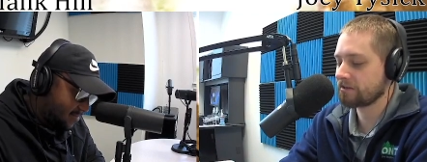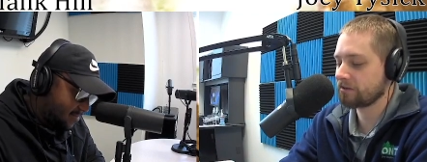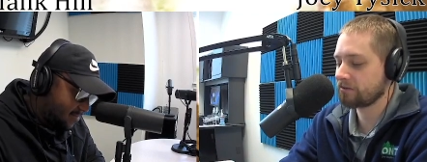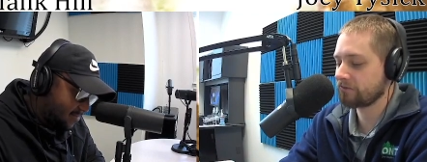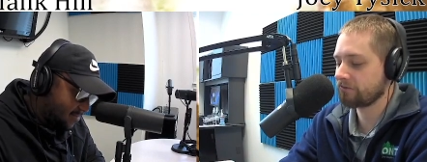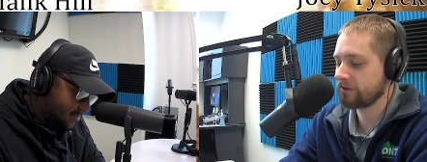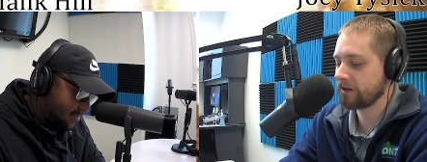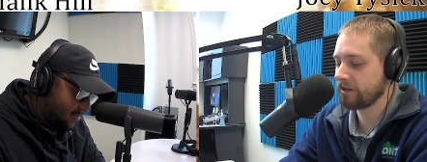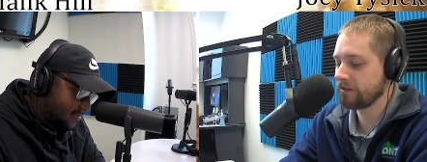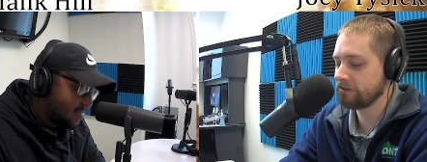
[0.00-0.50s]
Speaker 1: like their
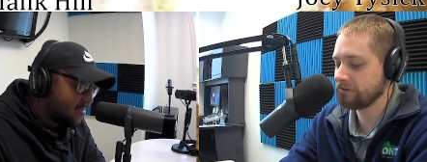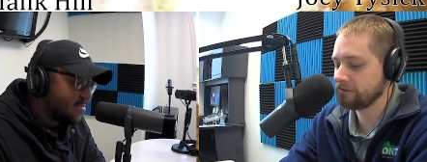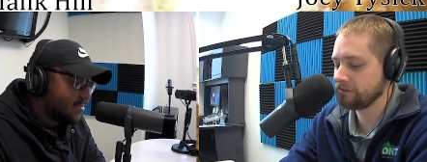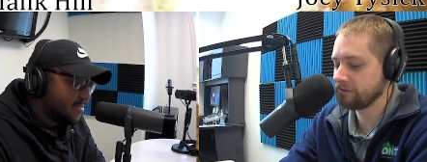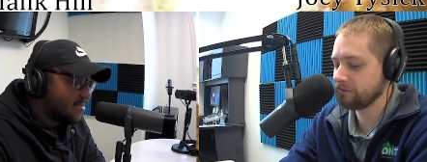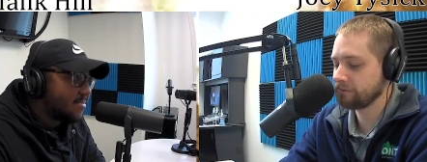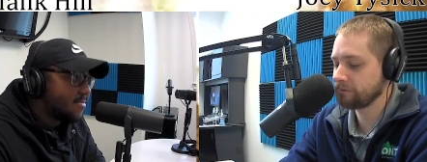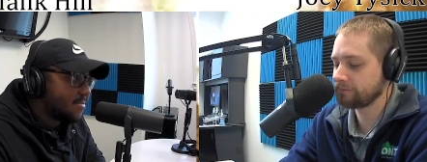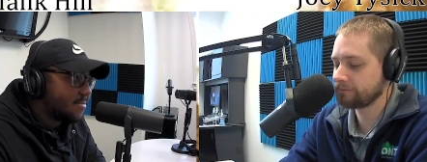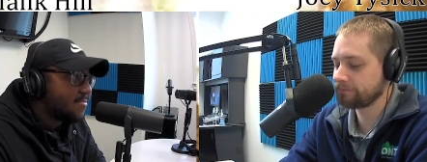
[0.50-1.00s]

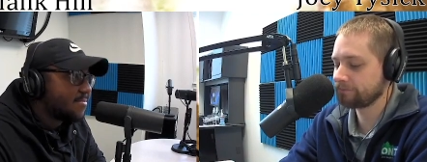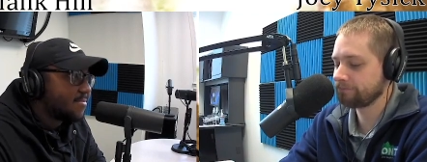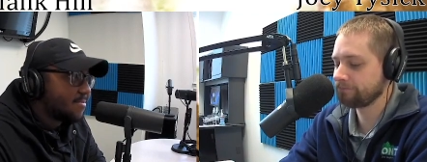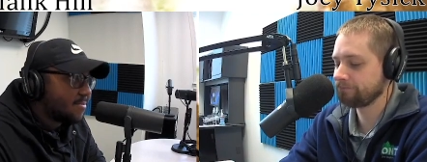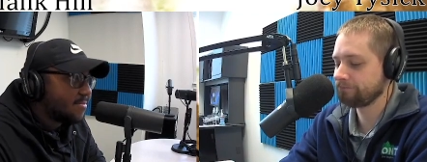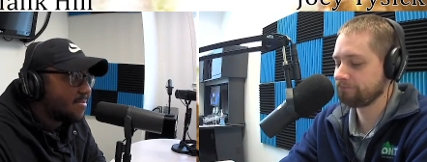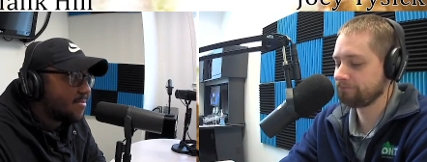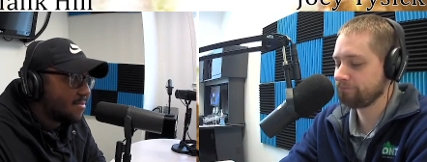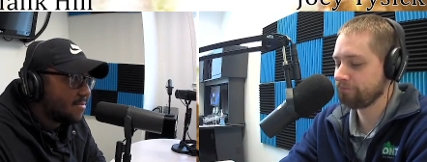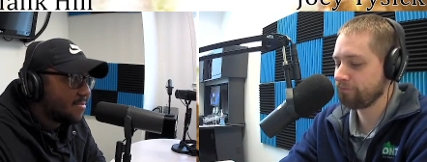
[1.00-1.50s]
final
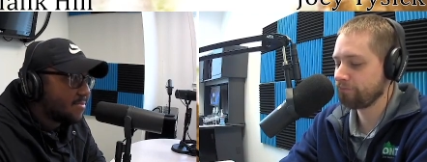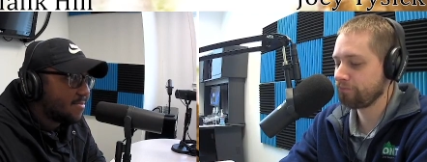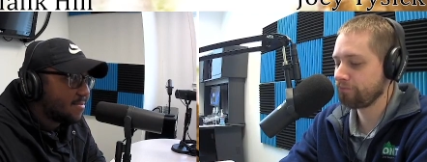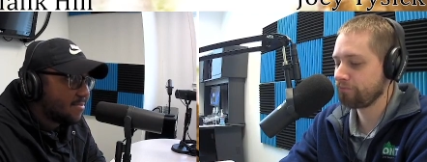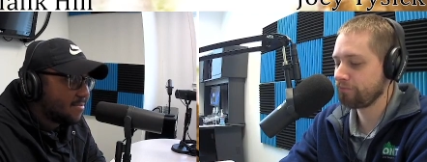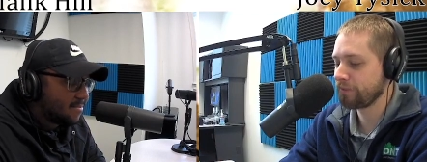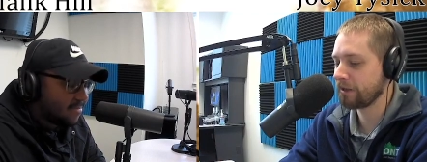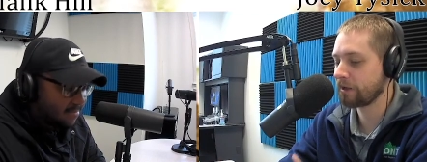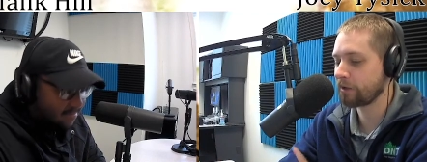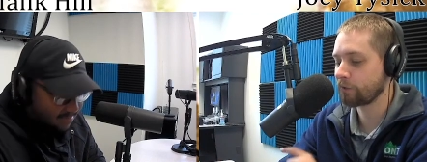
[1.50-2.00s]

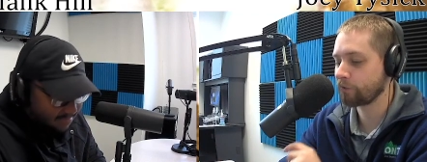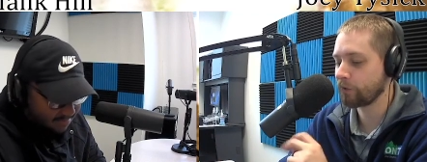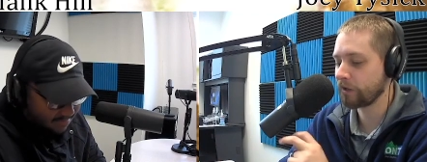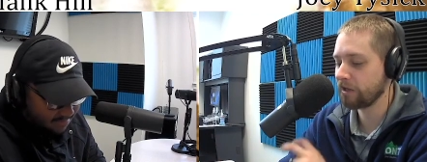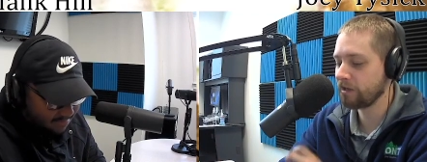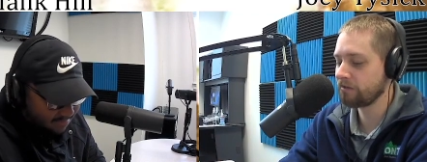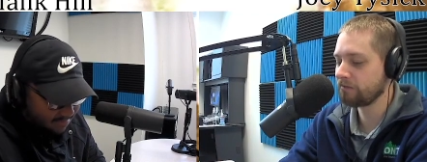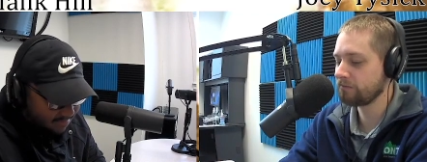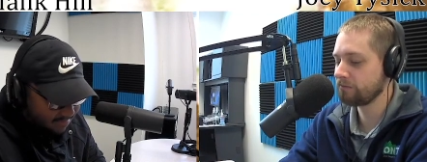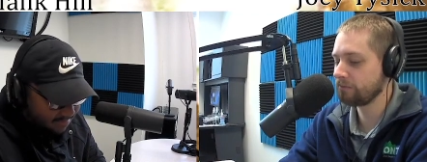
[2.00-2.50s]
bigger
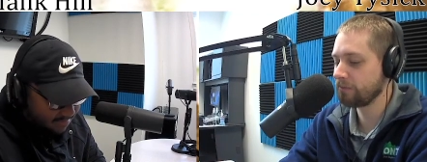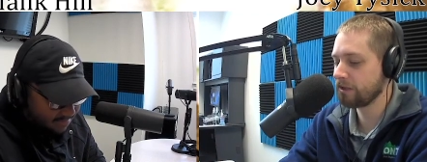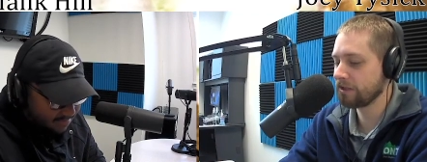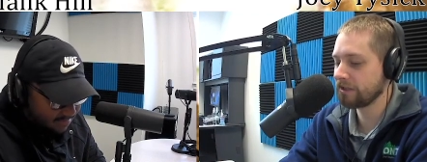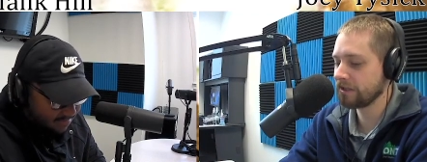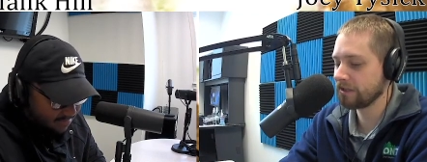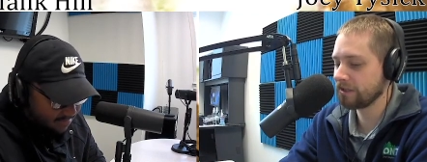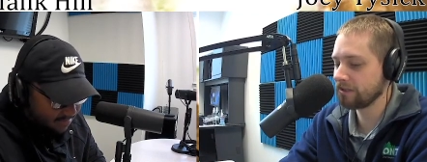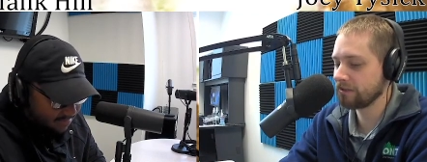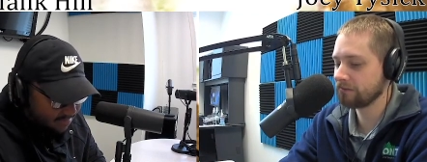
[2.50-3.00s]
win.
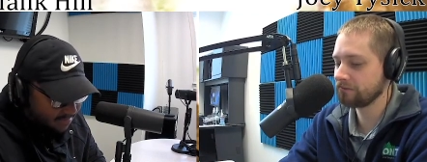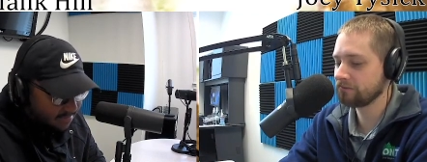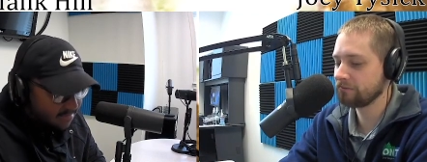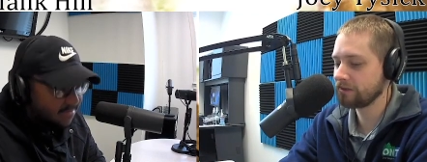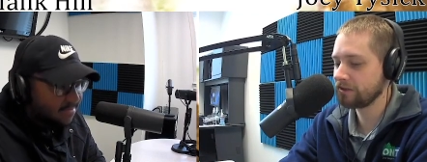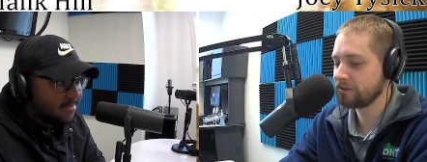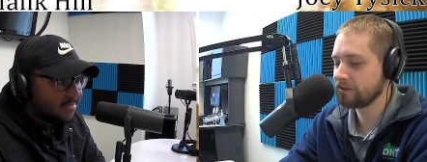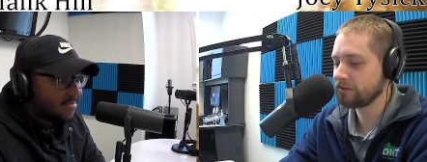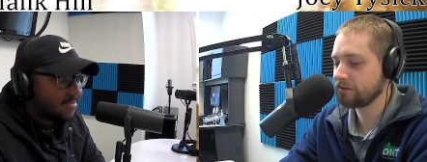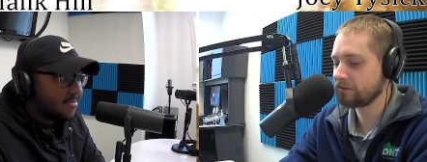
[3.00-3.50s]
But uh,
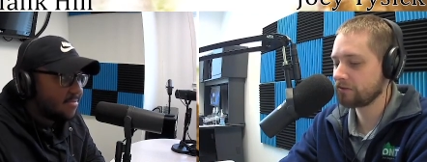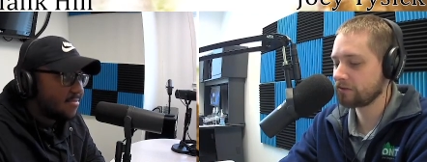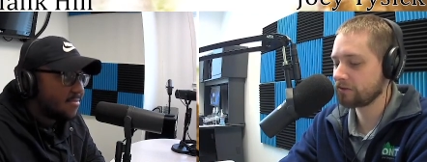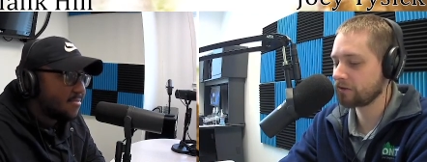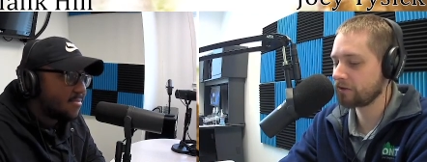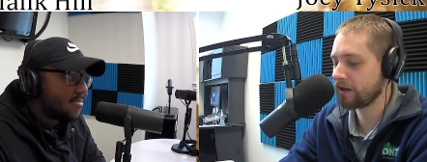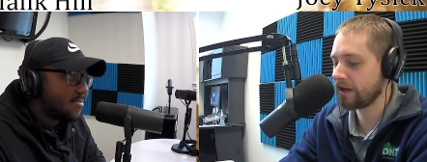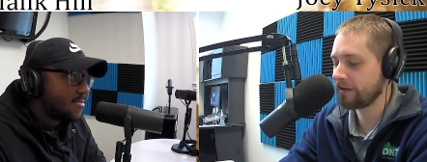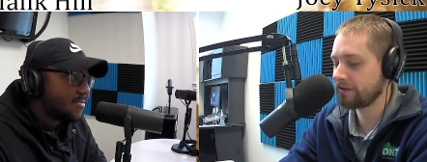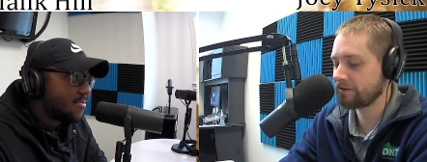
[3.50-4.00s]

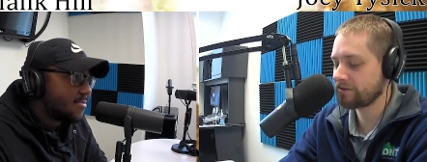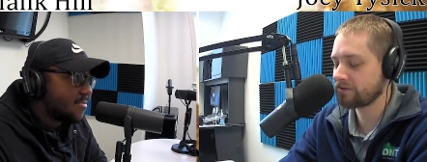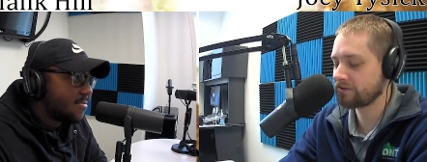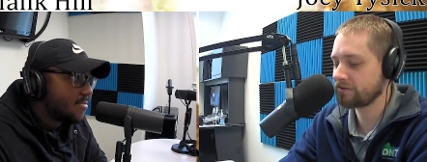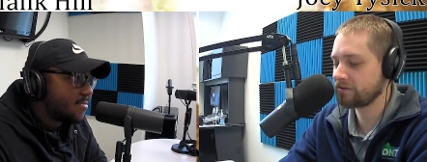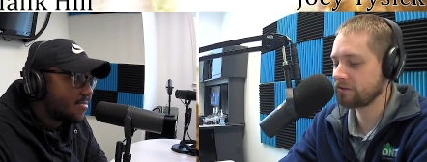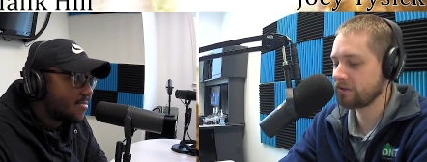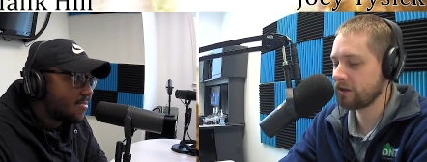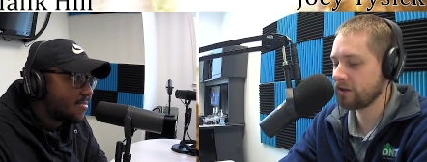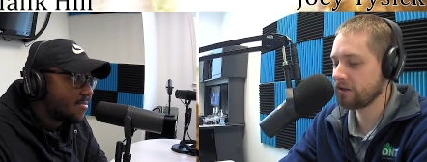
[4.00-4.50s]

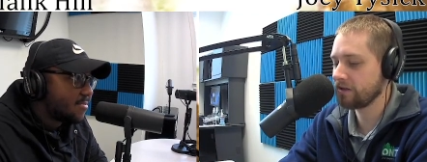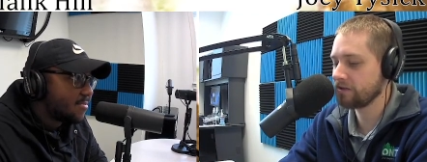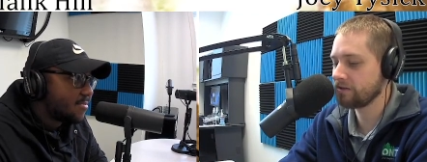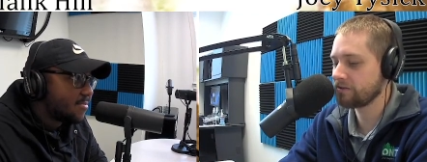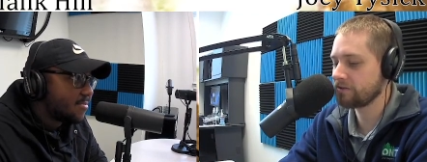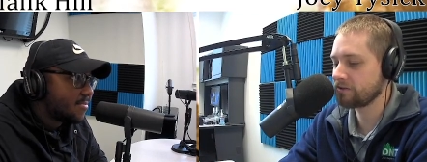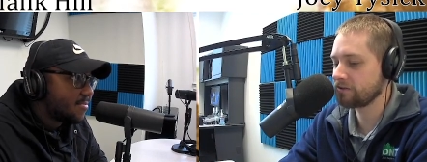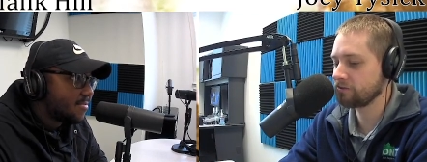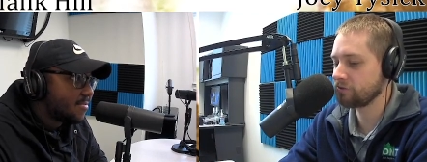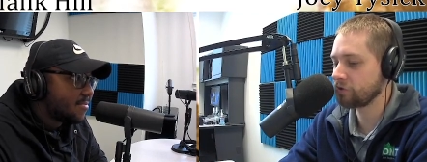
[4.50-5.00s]
congrats uh,
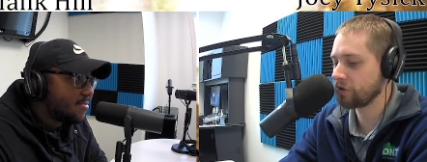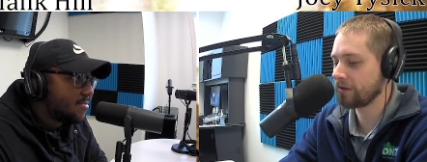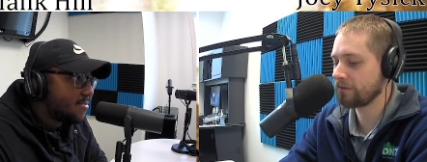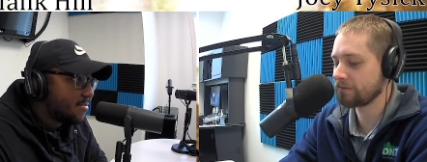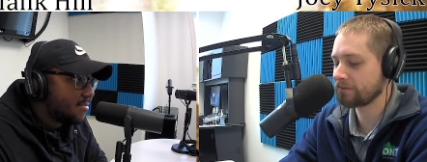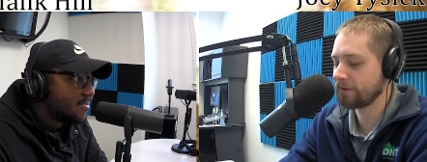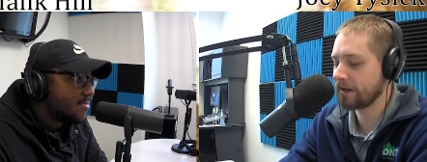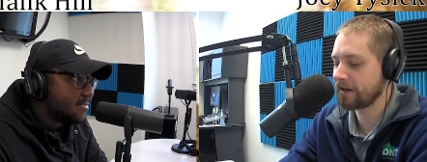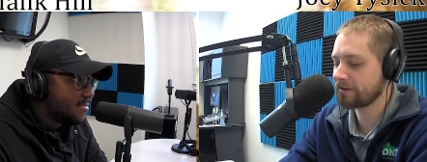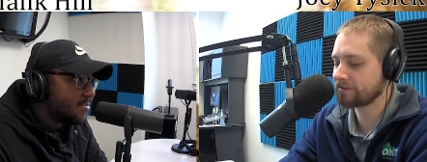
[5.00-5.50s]
to
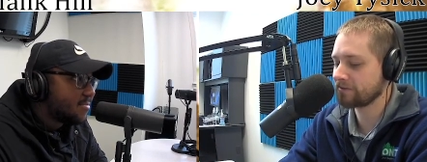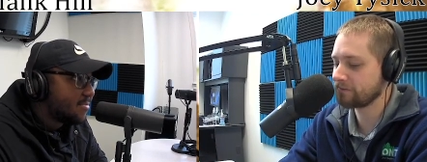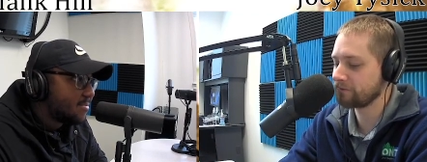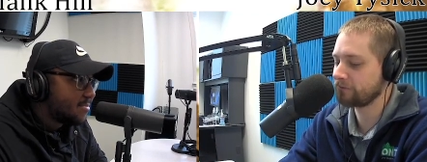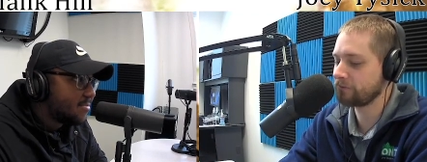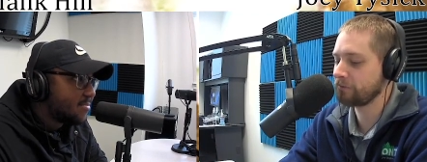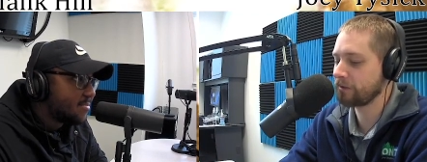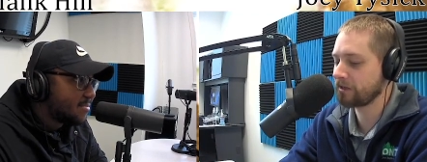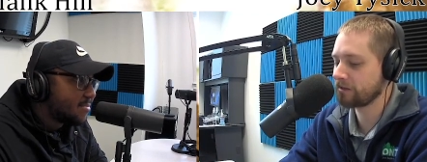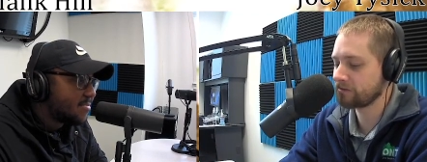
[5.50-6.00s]
James Madison
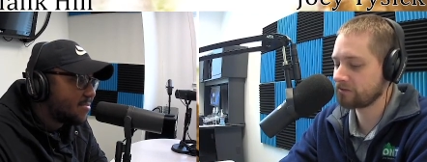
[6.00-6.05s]
for